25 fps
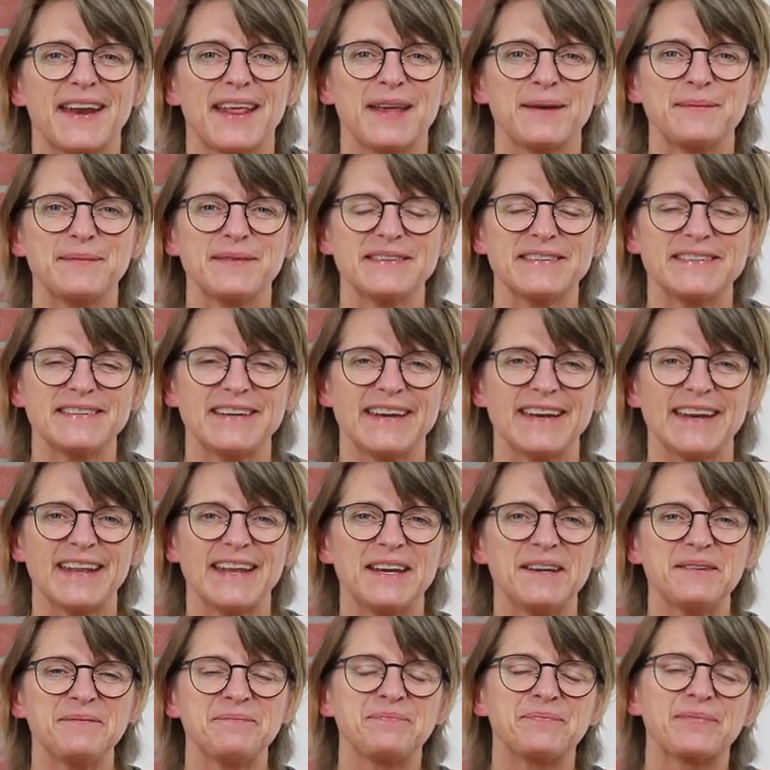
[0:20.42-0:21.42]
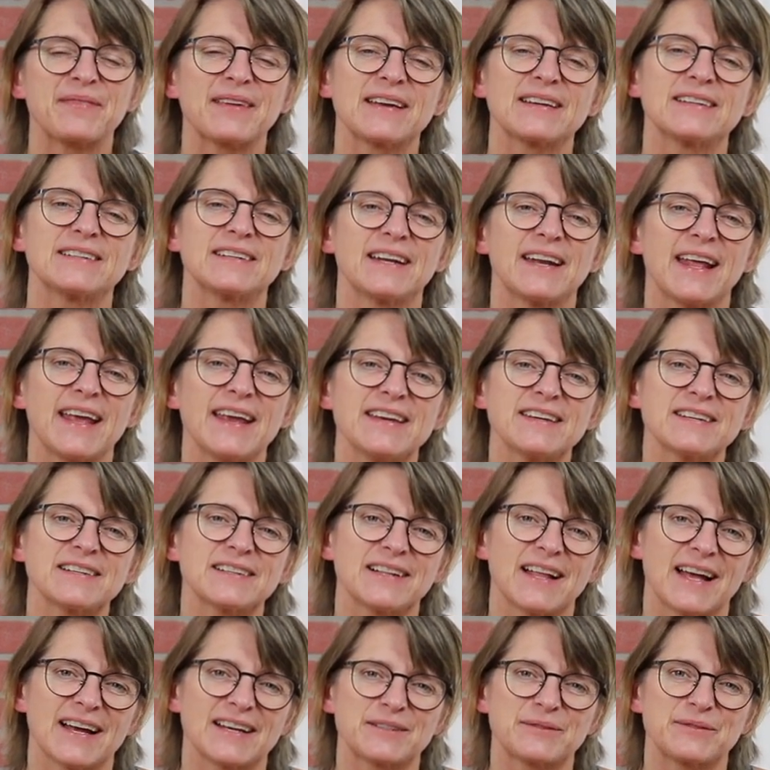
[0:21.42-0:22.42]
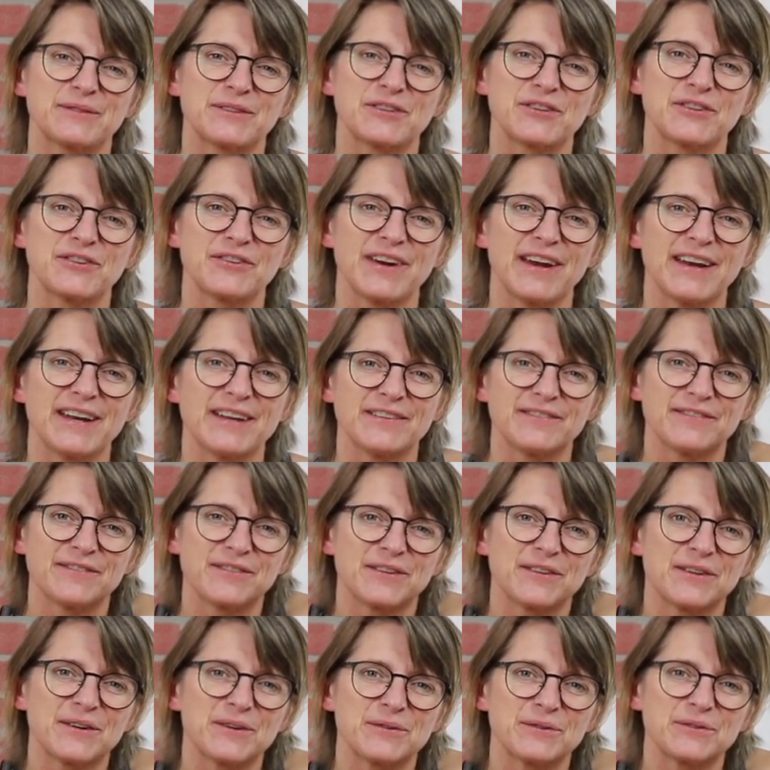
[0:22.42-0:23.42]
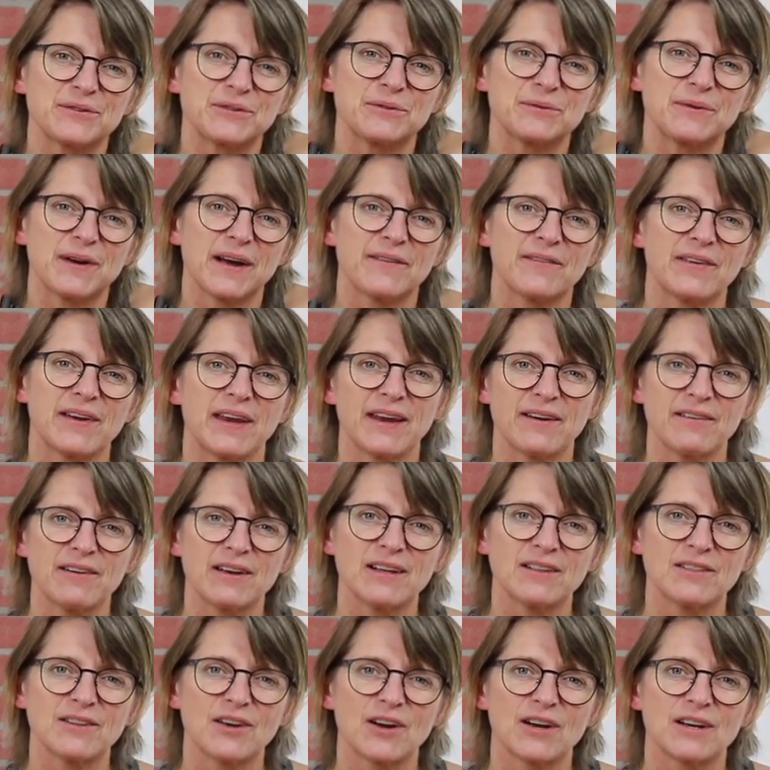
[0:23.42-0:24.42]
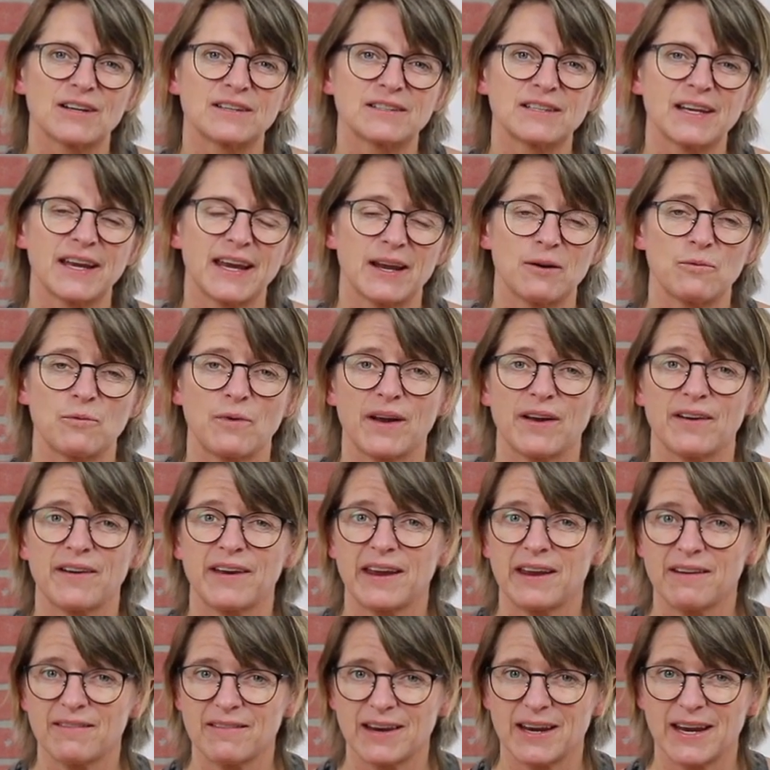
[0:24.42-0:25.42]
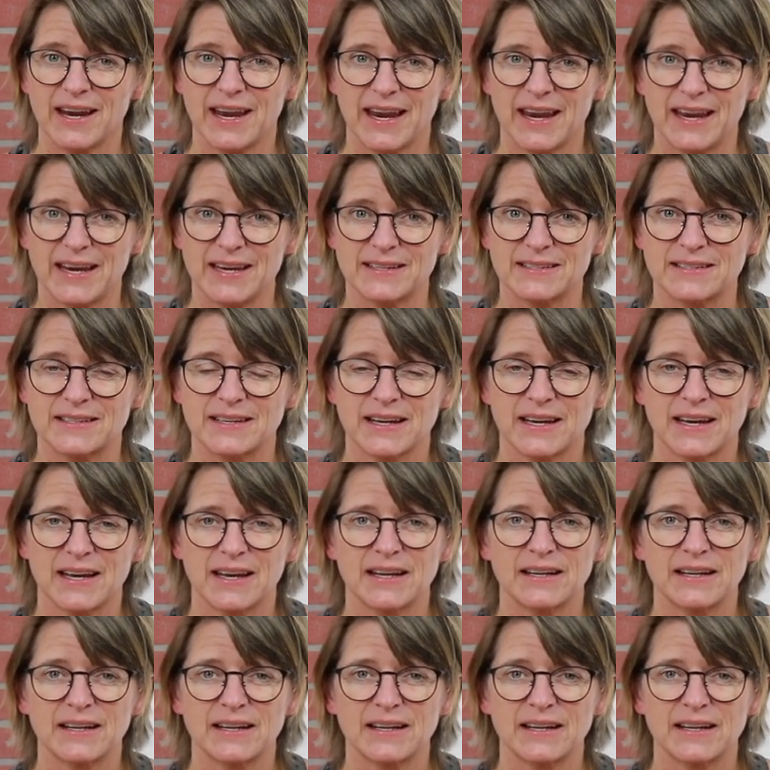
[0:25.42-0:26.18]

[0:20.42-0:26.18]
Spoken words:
My name is Dee Dee. Today's class was created for those who have hearing loss and wear hearing aids.